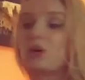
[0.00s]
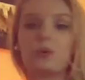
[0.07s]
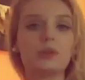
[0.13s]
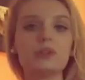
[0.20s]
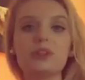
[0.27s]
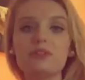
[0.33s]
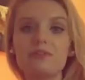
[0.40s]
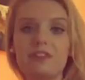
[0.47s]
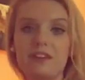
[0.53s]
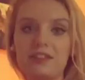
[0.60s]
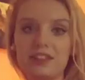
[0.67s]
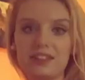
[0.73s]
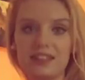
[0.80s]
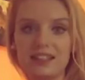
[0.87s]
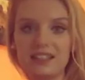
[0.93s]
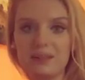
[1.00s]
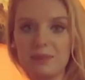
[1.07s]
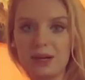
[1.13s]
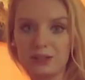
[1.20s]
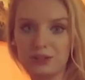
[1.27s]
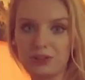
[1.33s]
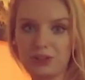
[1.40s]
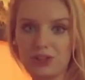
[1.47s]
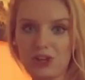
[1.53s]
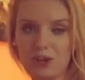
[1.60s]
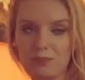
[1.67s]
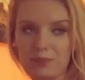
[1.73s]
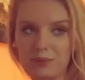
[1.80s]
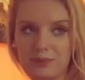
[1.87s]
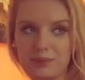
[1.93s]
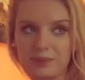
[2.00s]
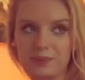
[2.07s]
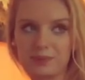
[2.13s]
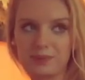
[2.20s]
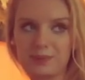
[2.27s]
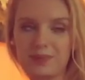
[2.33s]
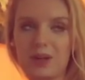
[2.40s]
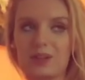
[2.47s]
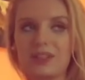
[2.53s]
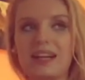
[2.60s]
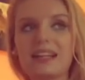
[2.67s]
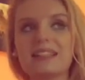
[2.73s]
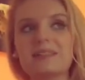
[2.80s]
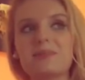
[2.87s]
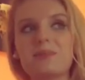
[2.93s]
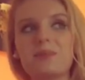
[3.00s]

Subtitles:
what's your favorite thing about your job? All right.